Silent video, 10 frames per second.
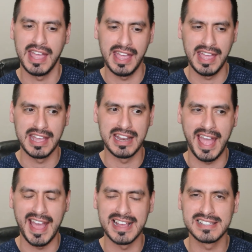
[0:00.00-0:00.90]
and
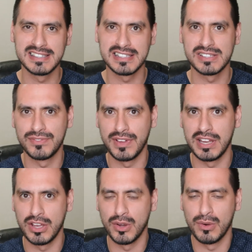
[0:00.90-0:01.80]
as this
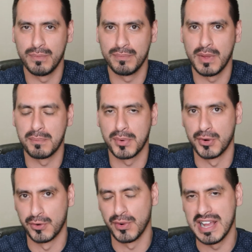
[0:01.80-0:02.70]
video
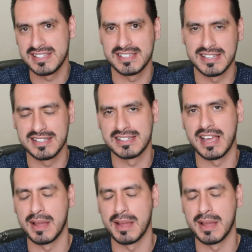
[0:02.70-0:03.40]
progresses,